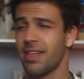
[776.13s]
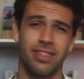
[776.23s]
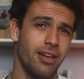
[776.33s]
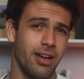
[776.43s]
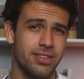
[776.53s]

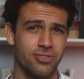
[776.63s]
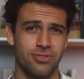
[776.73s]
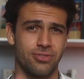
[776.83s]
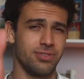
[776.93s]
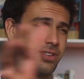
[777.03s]
thoughts
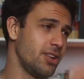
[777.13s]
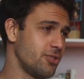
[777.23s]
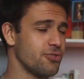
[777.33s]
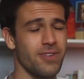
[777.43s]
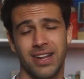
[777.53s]
or, you know,
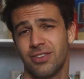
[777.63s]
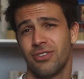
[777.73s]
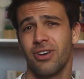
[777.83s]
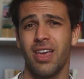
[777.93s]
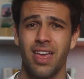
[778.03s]
direct
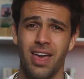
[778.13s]
your